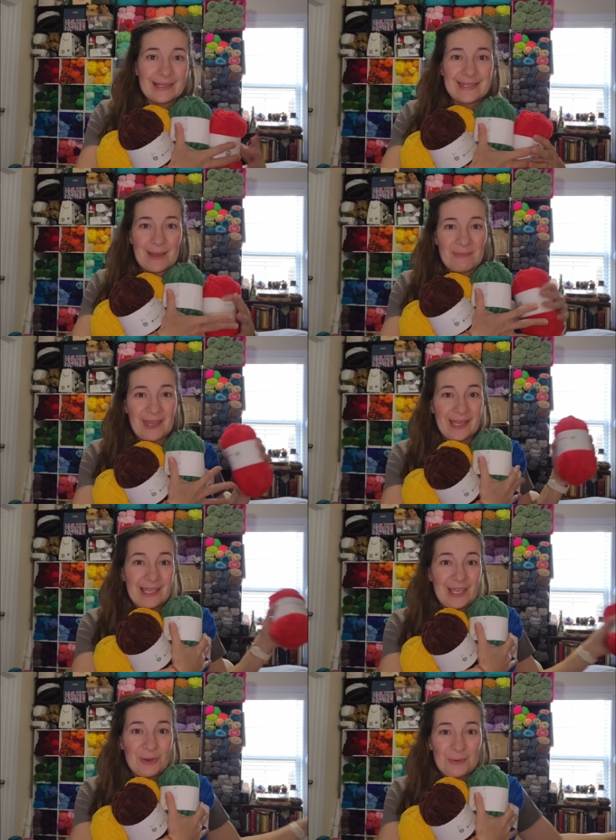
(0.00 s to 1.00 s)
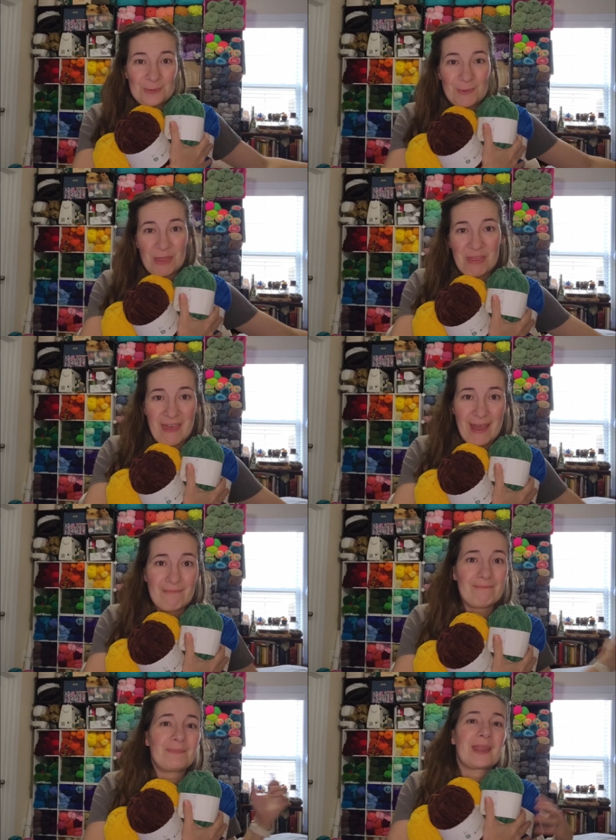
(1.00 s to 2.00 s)
something cute with
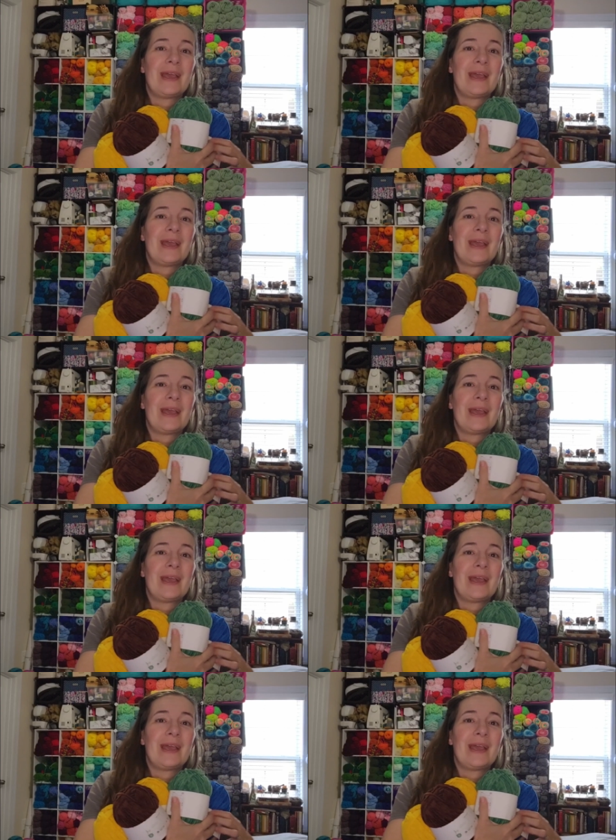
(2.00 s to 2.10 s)
them.